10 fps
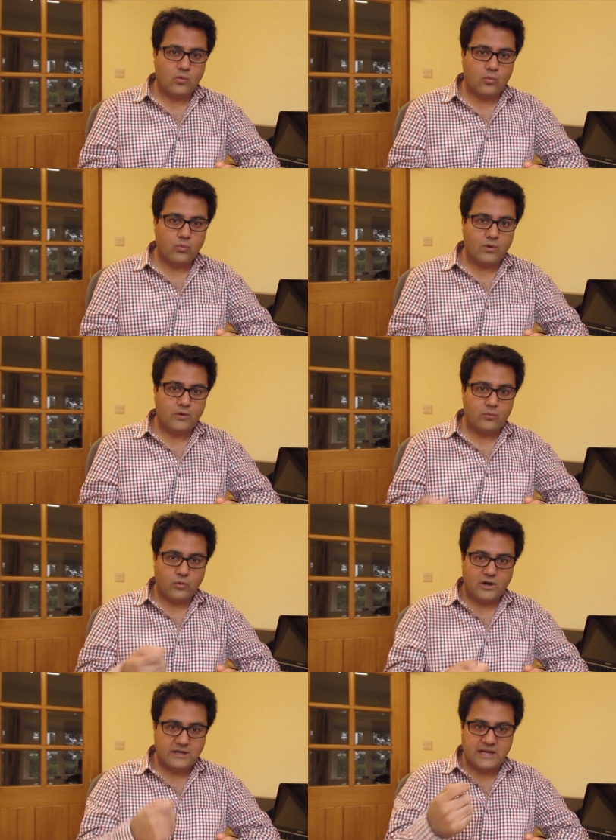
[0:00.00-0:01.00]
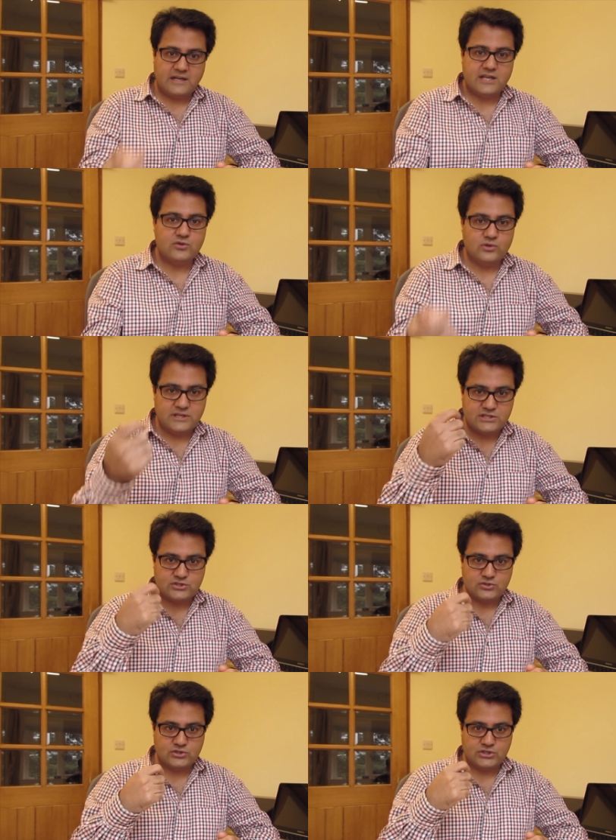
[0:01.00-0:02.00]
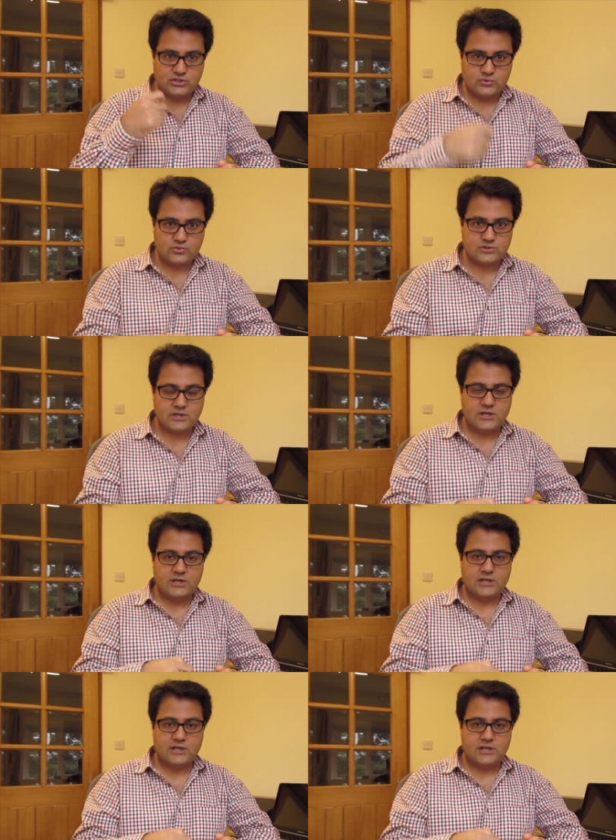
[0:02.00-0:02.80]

what data you need to use